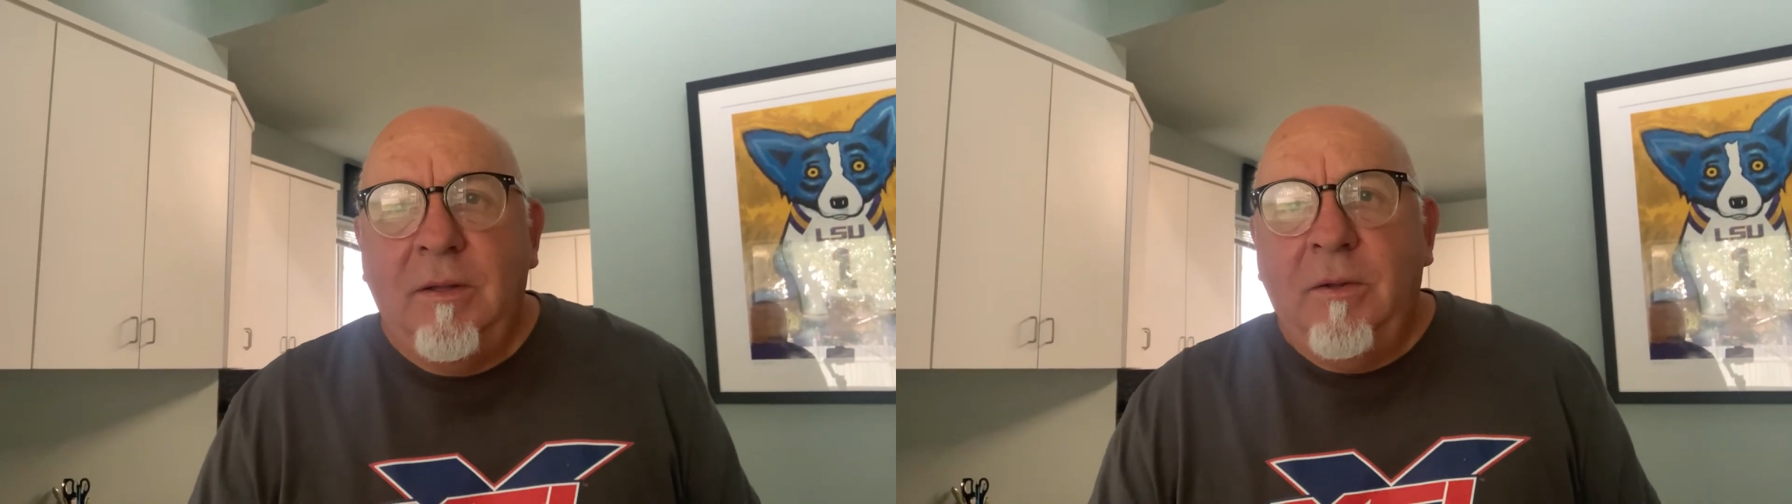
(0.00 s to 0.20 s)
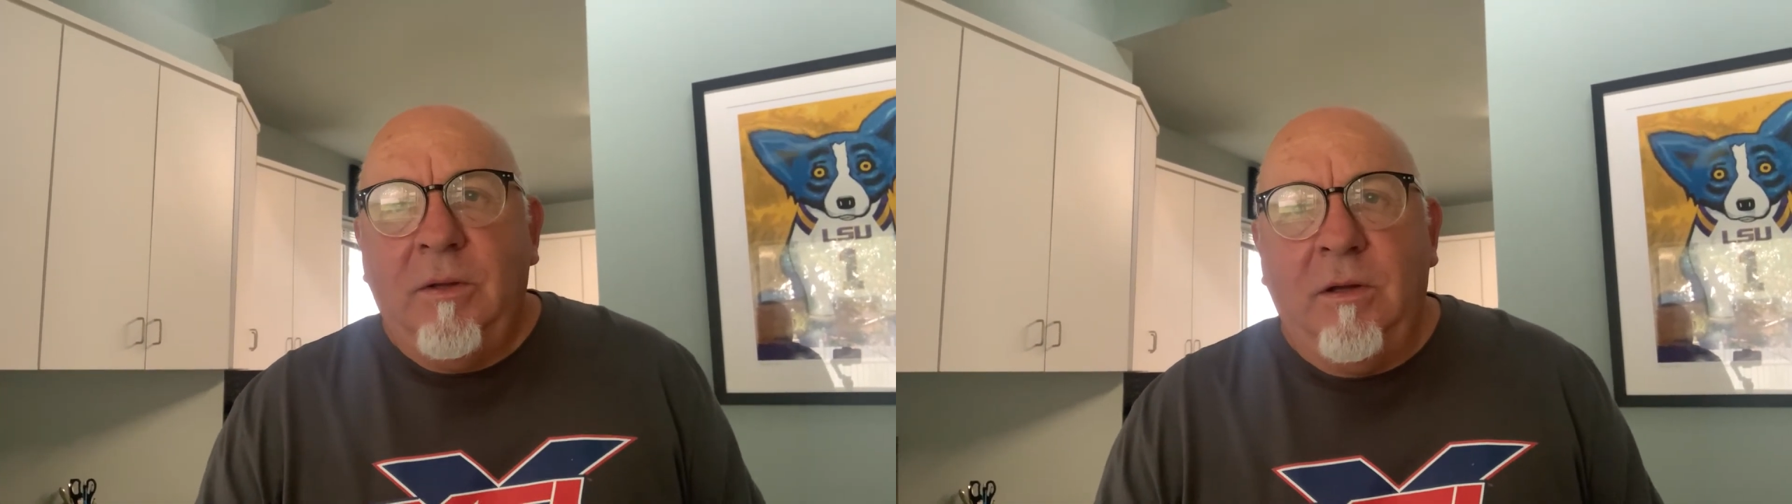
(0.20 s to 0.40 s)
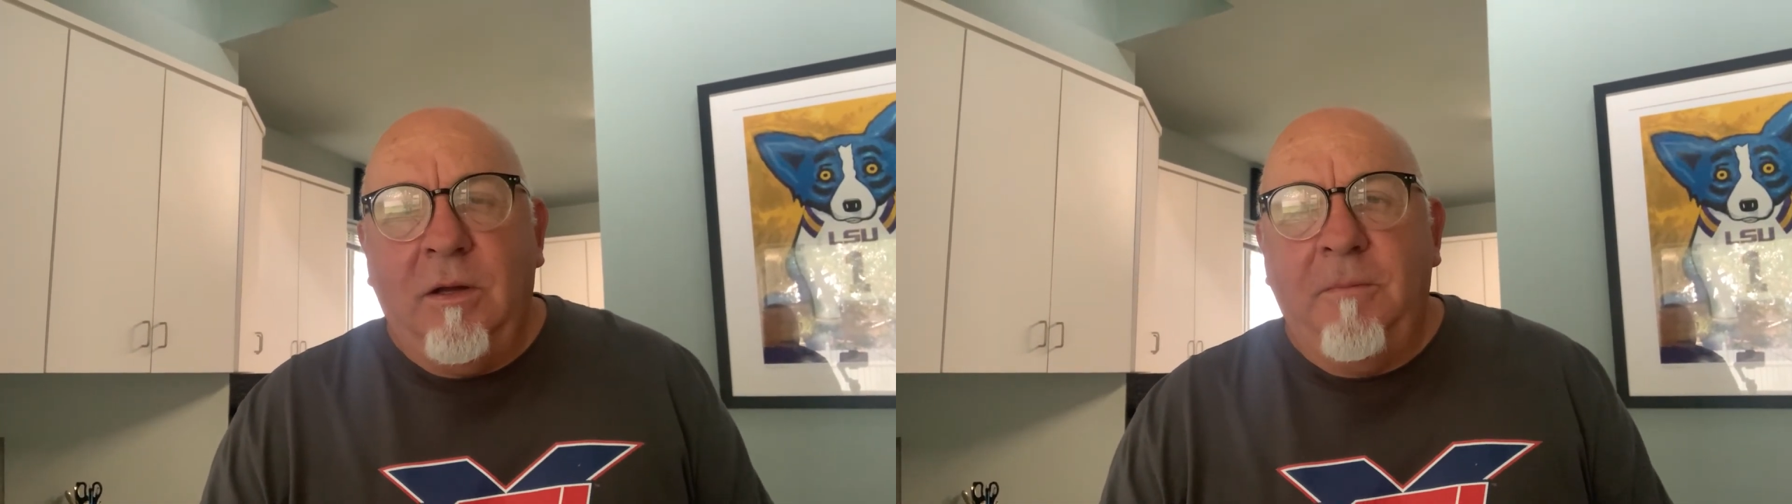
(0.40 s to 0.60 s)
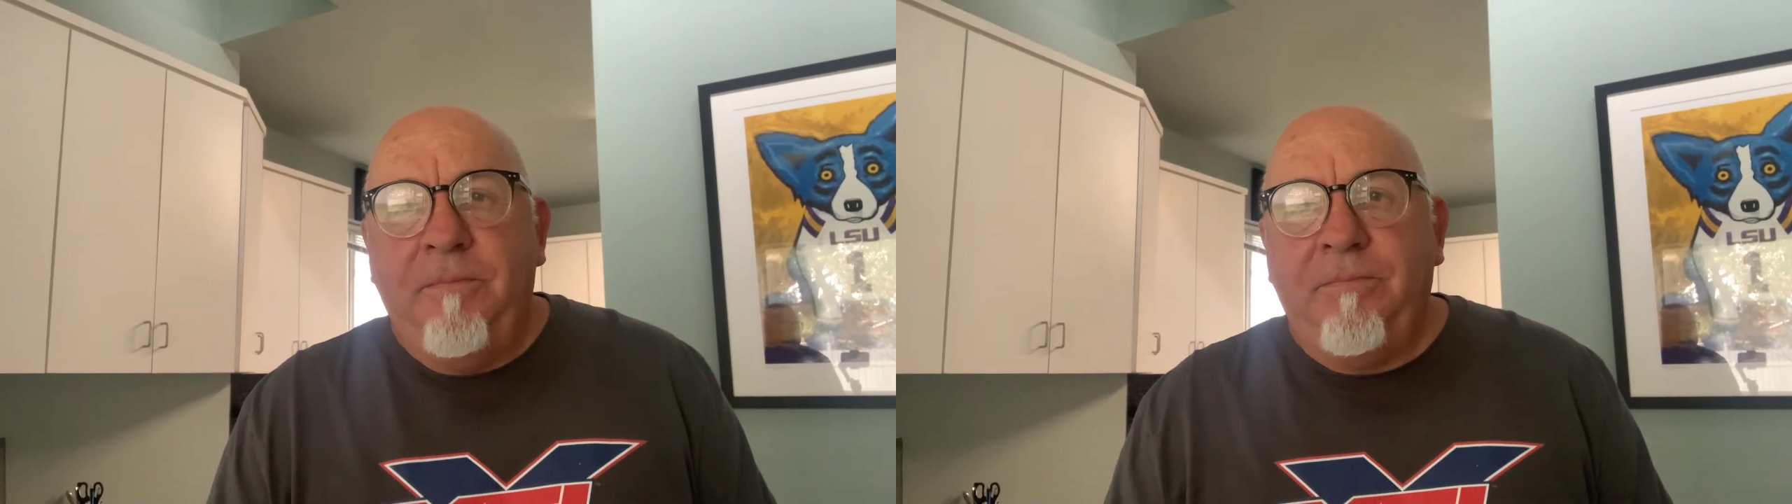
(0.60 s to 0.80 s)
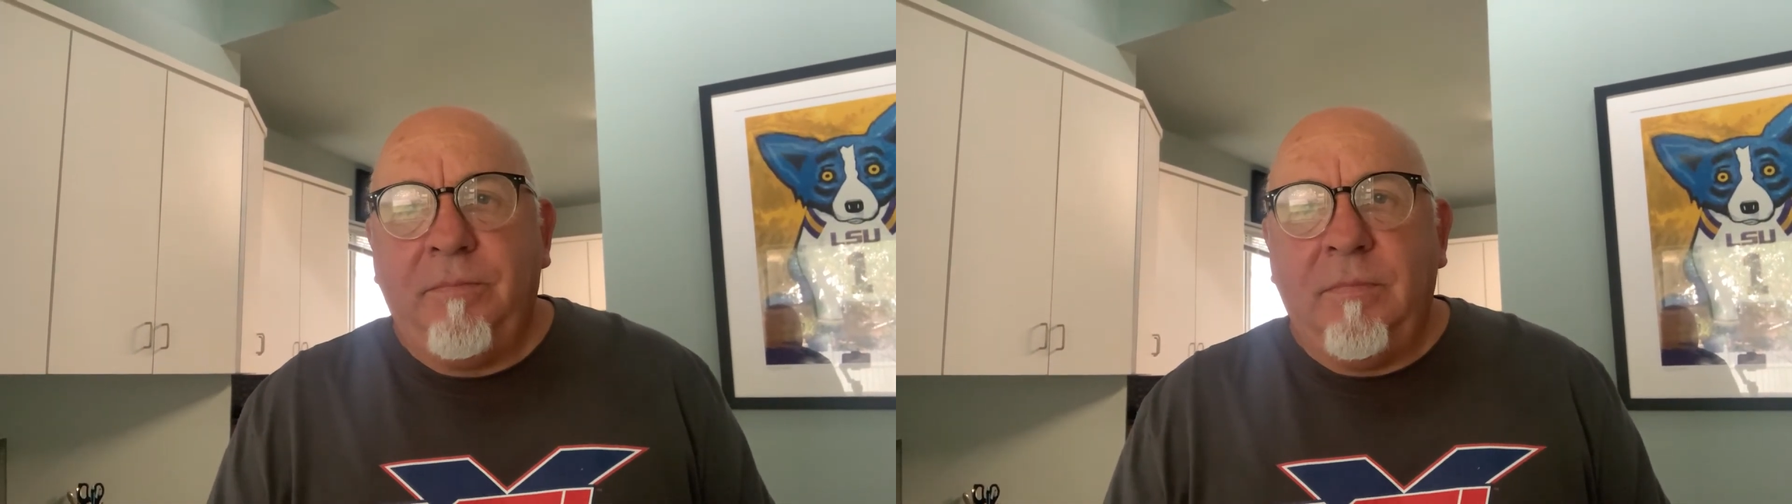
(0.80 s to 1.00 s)

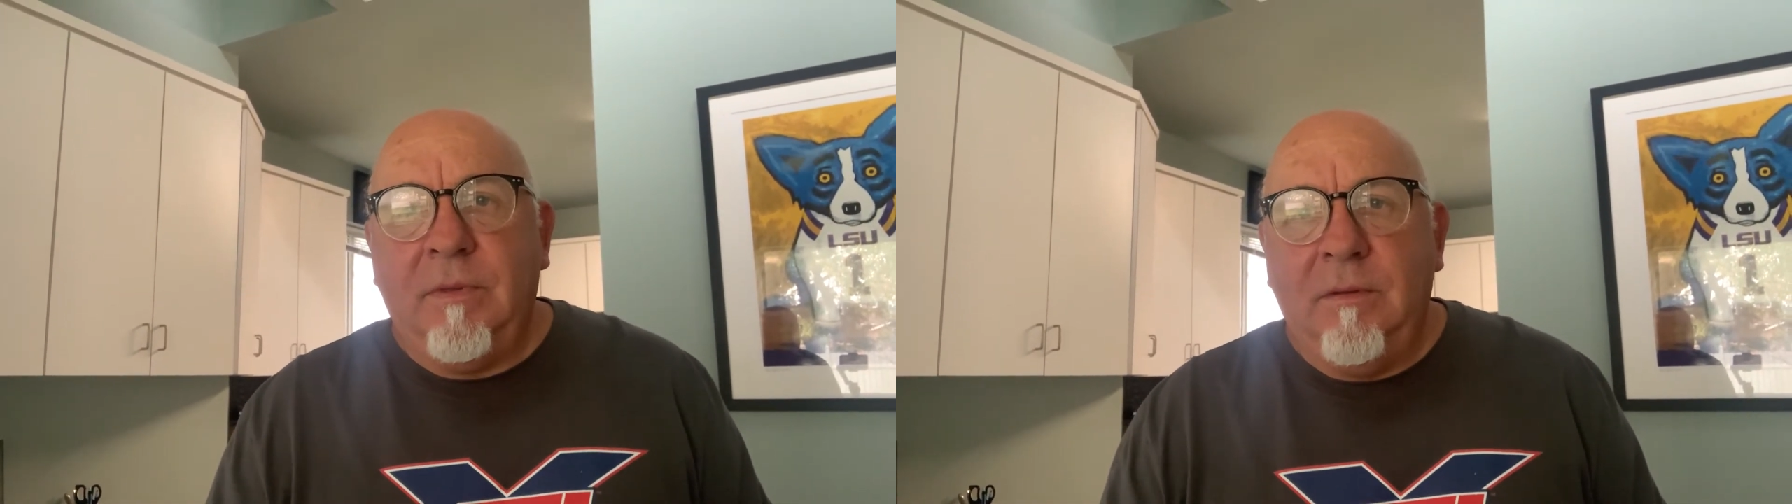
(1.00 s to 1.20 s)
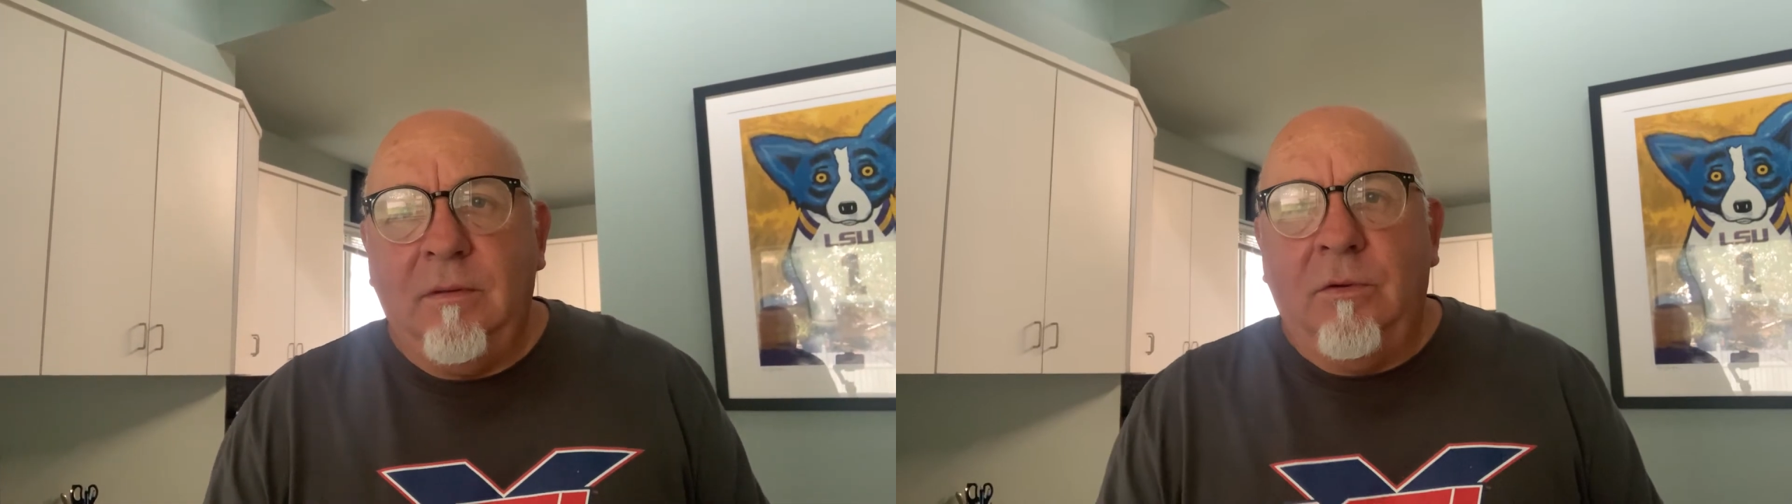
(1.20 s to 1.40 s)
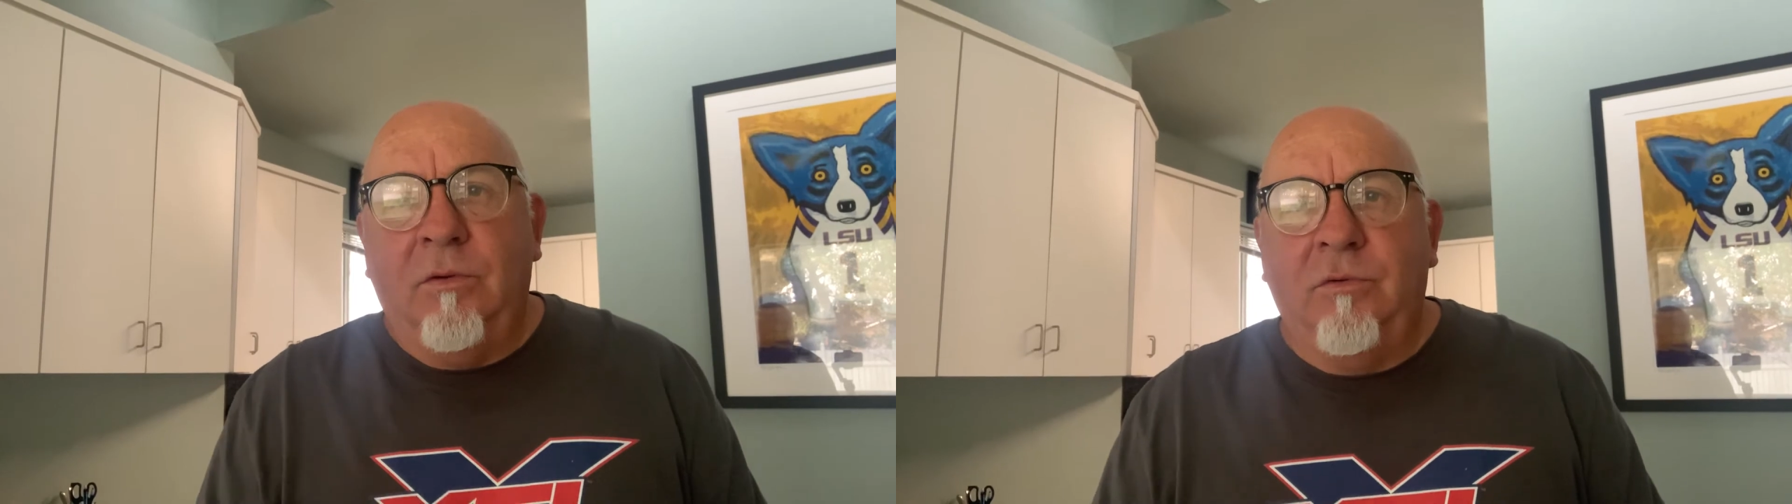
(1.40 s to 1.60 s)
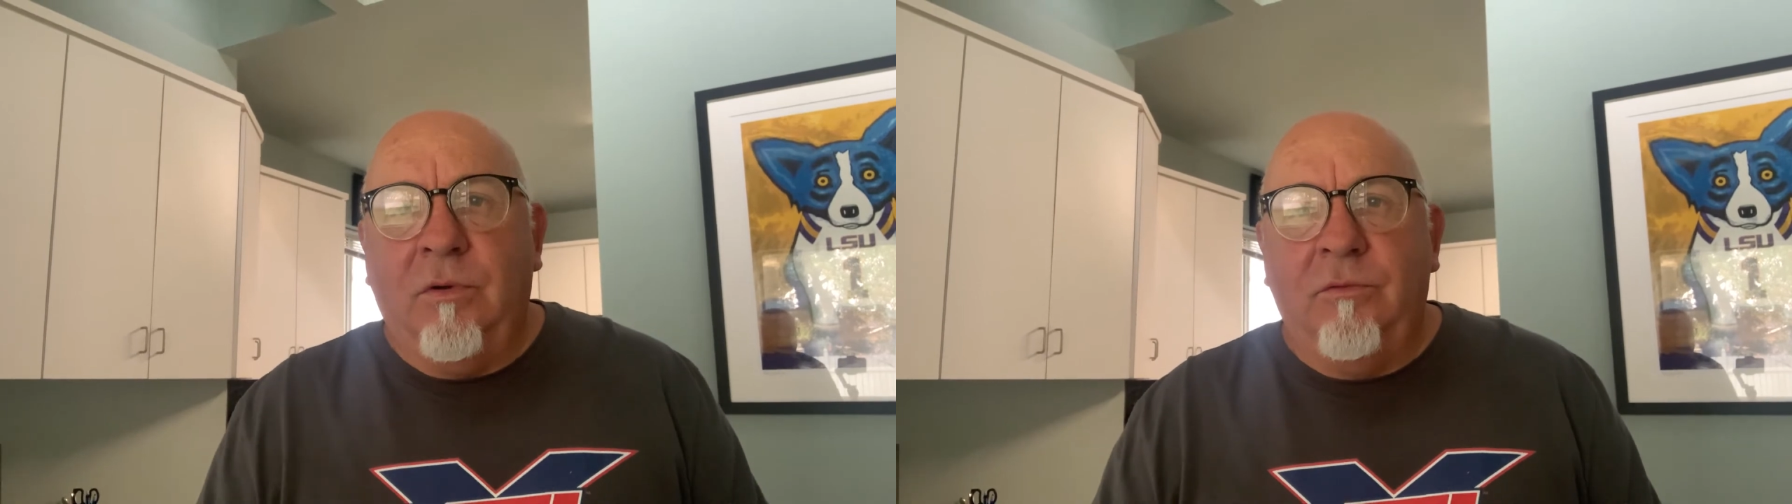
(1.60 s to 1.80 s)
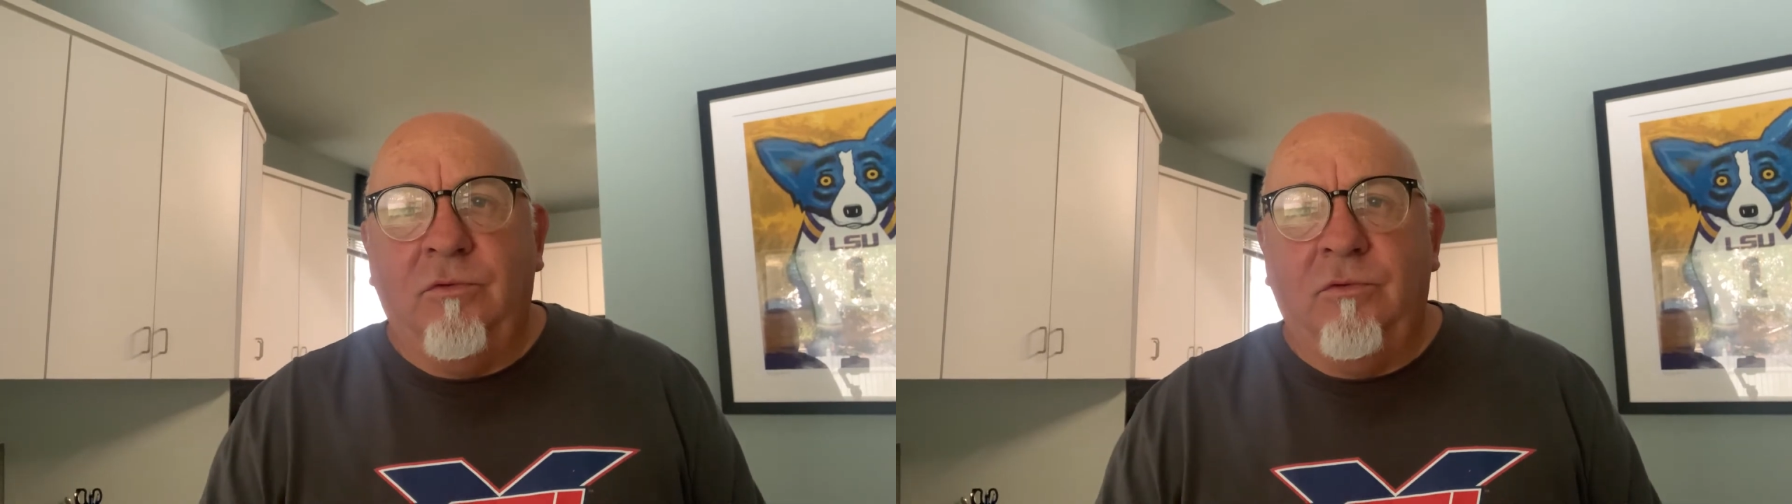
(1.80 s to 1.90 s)
on